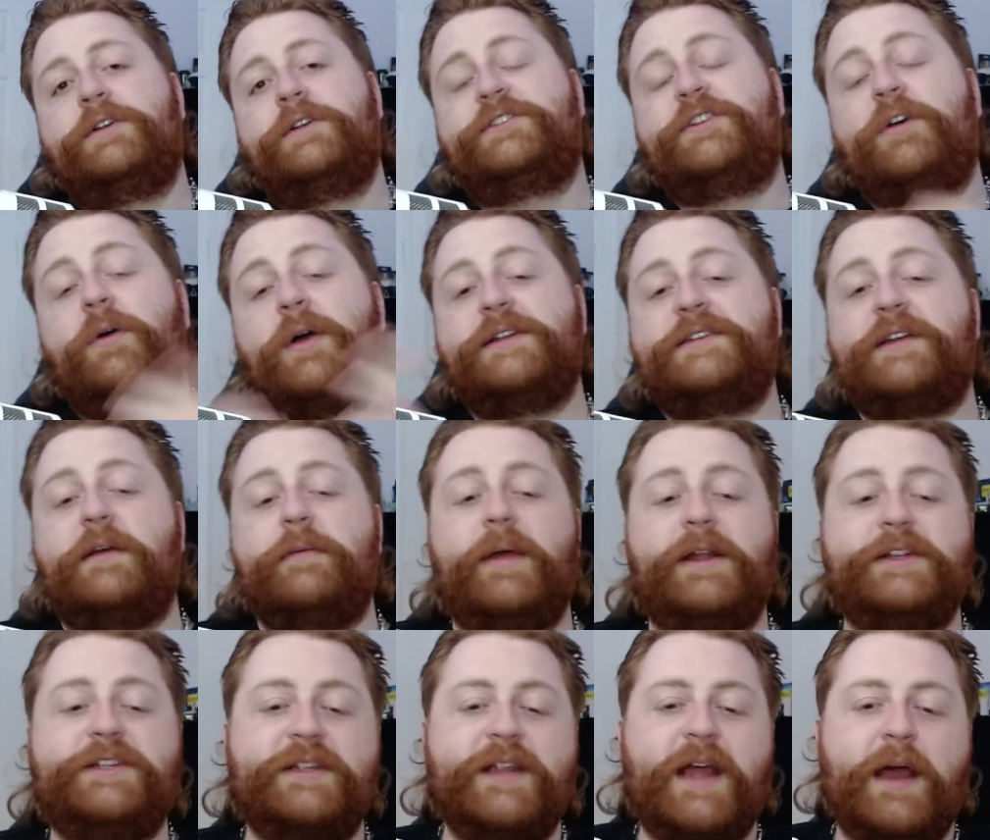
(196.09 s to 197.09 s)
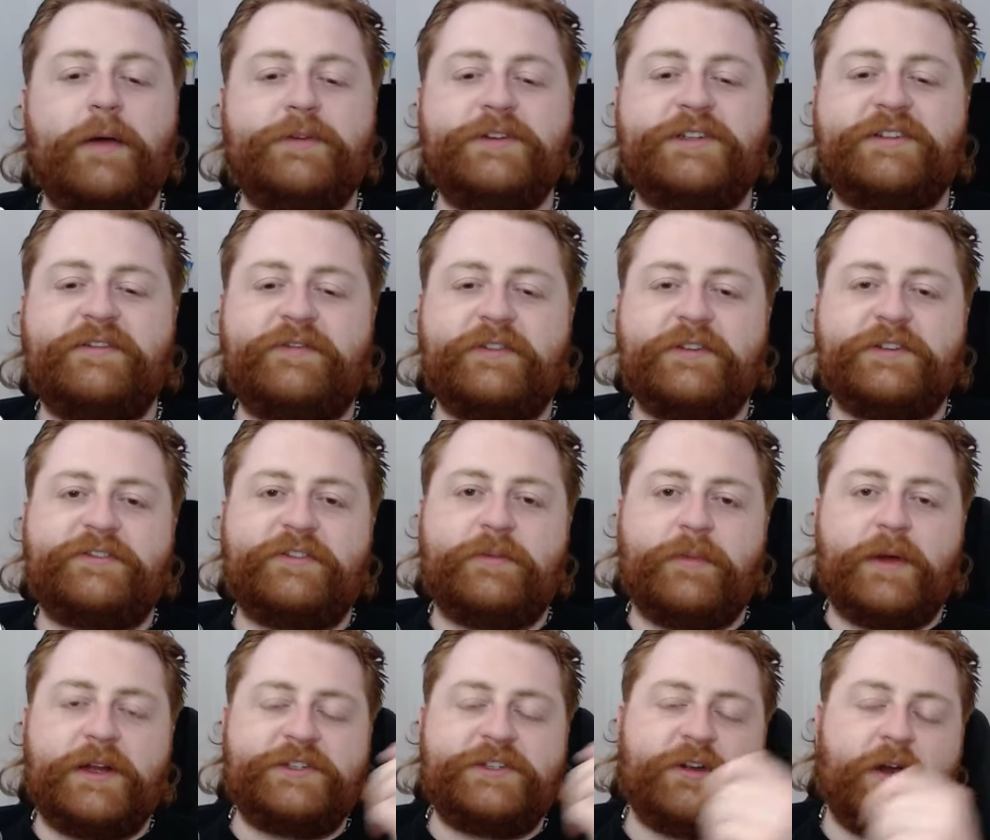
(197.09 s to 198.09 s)
So as I mentioned, that was the first film
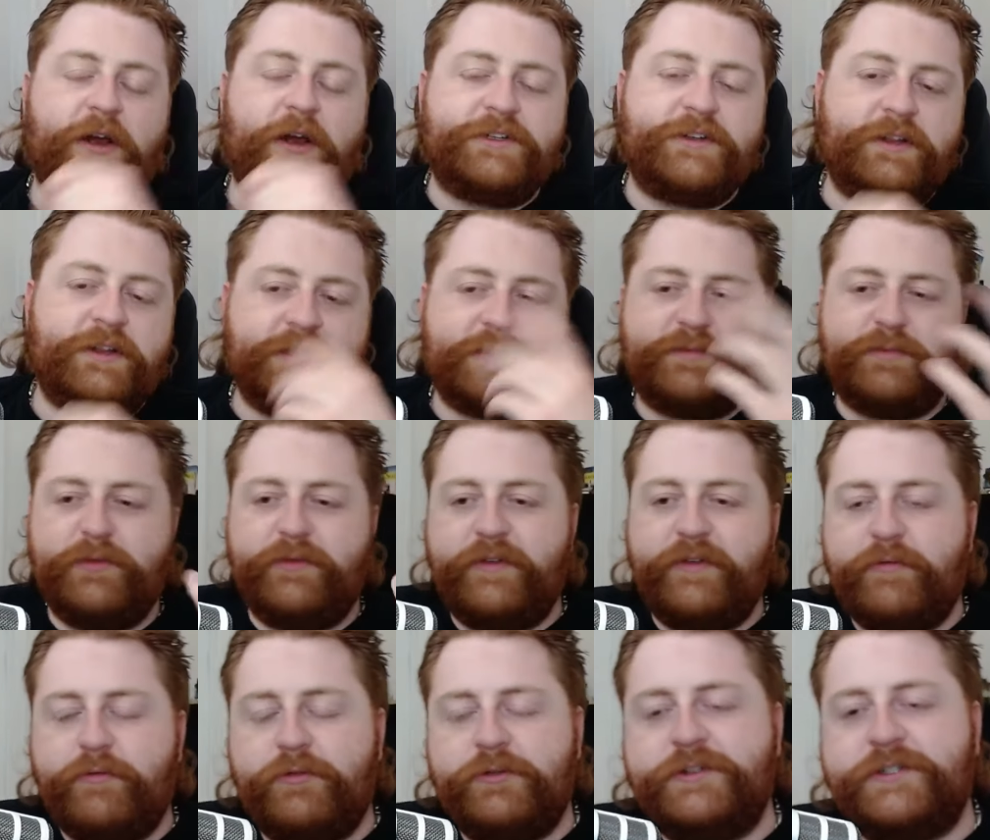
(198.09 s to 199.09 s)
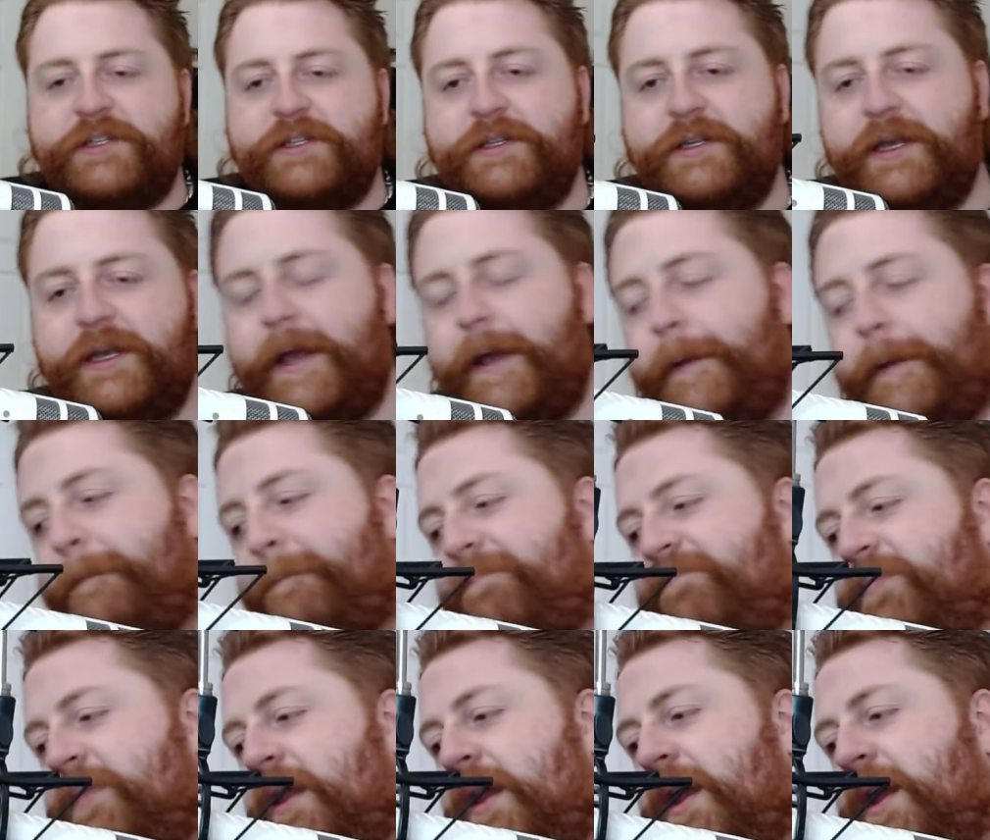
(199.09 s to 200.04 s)
I saw. I saw this movie, Rules of the Game.